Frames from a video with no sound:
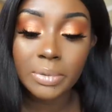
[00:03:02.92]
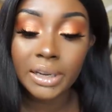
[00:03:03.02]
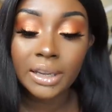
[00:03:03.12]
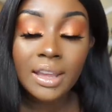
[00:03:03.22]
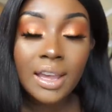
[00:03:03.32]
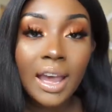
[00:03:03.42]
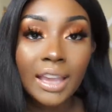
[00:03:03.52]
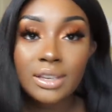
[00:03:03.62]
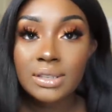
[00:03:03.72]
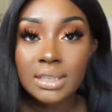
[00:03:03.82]
But I
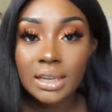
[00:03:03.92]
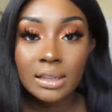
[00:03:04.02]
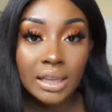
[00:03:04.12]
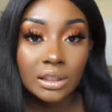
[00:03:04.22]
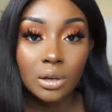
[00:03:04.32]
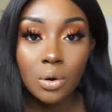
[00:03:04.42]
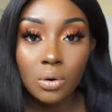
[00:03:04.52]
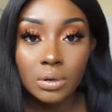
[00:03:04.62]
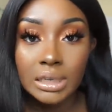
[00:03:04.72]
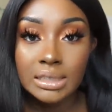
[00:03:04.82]
used to get like the
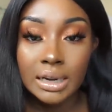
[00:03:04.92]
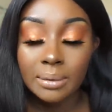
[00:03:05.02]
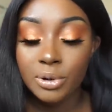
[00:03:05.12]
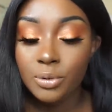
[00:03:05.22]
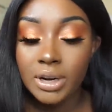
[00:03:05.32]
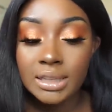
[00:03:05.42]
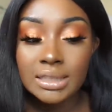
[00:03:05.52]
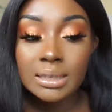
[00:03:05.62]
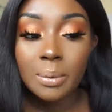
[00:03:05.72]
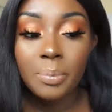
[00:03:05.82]
gold and diamond
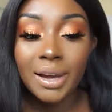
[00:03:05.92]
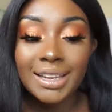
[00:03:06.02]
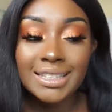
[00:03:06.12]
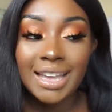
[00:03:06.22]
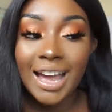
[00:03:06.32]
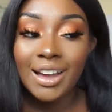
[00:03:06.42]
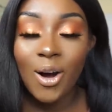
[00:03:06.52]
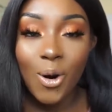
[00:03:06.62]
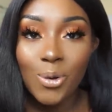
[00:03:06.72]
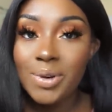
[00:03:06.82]
ones, but I
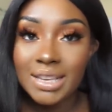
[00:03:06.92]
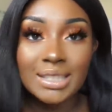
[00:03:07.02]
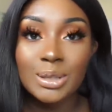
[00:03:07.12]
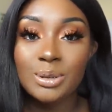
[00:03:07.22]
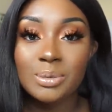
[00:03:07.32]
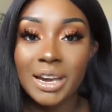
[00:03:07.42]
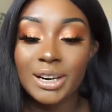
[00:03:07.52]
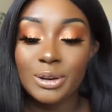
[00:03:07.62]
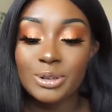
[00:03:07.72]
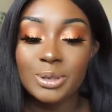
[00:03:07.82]
always lose my
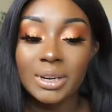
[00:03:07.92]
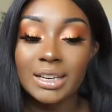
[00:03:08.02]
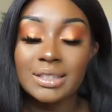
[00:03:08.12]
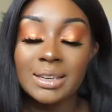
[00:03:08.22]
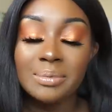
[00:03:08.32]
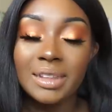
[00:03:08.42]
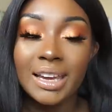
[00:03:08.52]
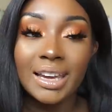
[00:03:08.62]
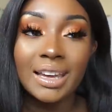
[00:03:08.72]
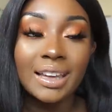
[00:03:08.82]
nose ring, so I'm
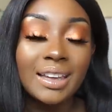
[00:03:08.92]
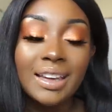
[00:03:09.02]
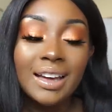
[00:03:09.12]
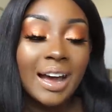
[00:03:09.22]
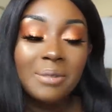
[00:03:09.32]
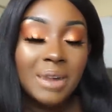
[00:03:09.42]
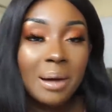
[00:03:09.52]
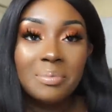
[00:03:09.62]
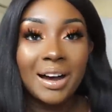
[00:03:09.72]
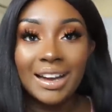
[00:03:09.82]
like, I'm
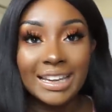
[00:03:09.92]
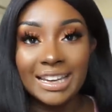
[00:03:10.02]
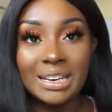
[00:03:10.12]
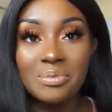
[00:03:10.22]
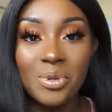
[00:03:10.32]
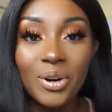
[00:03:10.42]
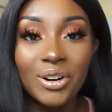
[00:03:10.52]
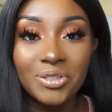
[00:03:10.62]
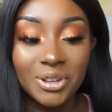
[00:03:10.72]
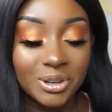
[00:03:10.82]
not buying any more
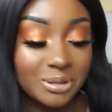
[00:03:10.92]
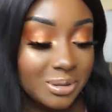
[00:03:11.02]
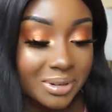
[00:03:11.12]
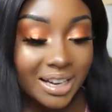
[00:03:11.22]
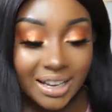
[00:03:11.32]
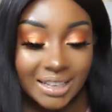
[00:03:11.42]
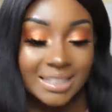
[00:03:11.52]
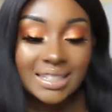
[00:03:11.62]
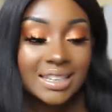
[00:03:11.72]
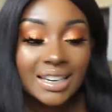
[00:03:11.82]
of those
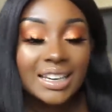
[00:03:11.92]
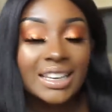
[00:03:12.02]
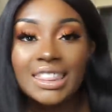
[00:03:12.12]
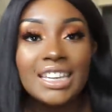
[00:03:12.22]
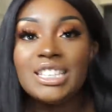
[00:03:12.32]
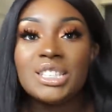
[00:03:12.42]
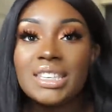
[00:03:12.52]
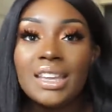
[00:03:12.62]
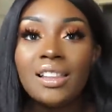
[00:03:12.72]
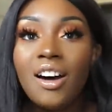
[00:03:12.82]
because they just
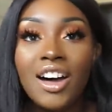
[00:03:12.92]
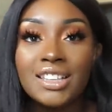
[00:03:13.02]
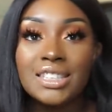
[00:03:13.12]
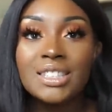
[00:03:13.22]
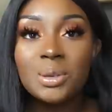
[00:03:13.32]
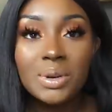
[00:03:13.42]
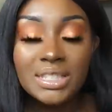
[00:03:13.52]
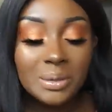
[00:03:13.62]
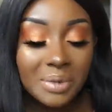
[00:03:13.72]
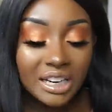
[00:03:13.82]
get lost. It's a
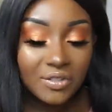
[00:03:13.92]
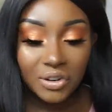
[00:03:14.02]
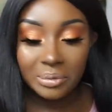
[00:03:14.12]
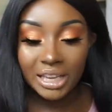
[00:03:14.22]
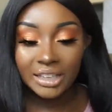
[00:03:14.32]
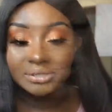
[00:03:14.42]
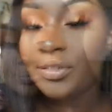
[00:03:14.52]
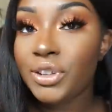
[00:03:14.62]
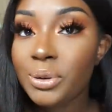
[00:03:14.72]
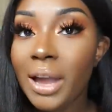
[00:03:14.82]
waste of money for me.
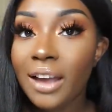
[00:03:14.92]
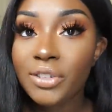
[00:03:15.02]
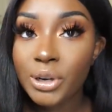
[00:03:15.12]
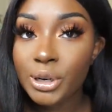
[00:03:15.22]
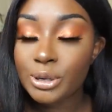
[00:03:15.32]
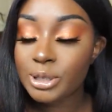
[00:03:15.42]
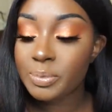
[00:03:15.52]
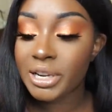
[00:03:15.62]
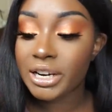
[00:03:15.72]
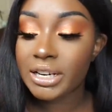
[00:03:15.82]
If you have your nose
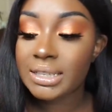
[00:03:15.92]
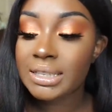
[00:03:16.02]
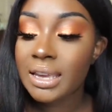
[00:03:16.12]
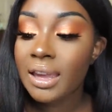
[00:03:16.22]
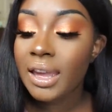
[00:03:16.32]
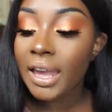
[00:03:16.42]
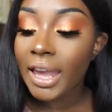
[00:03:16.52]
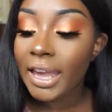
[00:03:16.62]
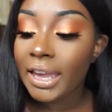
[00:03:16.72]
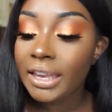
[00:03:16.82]
pierced
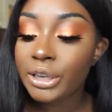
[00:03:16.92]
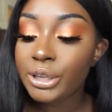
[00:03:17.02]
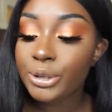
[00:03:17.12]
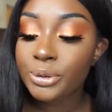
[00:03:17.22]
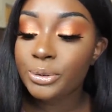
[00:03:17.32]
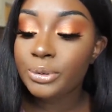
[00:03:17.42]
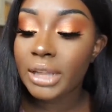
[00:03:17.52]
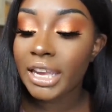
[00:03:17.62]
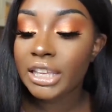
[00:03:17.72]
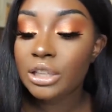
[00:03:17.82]
and you
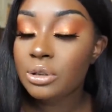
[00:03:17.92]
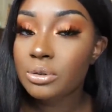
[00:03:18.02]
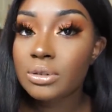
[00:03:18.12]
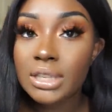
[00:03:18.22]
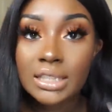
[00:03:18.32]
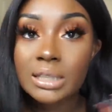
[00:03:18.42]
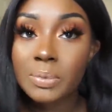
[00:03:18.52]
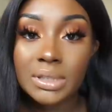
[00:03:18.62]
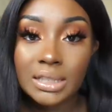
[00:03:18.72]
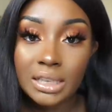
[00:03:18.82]
like use a
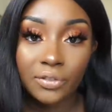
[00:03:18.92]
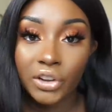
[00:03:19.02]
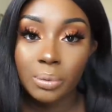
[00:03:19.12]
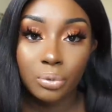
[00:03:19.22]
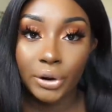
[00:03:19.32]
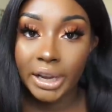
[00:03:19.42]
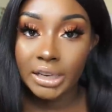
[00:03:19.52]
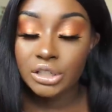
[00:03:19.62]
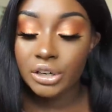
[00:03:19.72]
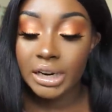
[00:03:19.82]
specific
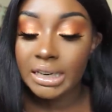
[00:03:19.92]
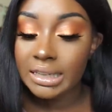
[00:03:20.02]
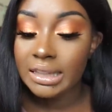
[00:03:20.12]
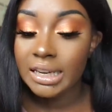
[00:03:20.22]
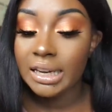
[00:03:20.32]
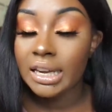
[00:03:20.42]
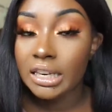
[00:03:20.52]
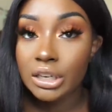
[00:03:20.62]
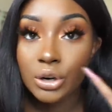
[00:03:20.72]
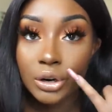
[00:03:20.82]
brand or anything
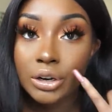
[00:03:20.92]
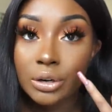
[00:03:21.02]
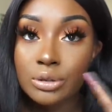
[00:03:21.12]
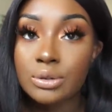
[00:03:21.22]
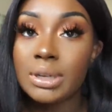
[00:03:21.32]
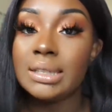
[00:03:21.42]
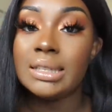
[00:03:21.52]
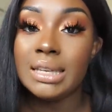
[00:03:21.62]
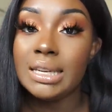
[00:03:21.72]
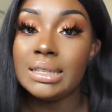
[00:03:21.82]
and your nose ring
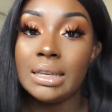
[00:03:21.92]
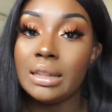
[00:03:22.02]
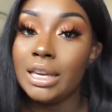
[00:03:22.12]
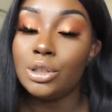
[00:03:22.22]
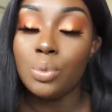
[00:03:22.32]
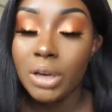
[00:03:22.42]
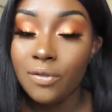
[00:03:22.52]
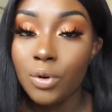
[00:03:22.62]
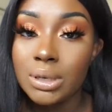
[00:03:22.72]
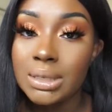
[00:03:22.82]
stays in like
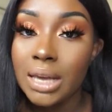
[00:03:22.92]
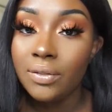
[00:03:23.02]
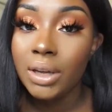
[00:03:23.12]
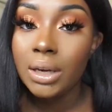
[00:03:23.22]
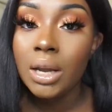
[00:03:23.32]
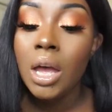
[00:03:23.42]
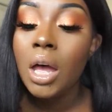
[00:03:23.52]
24/7,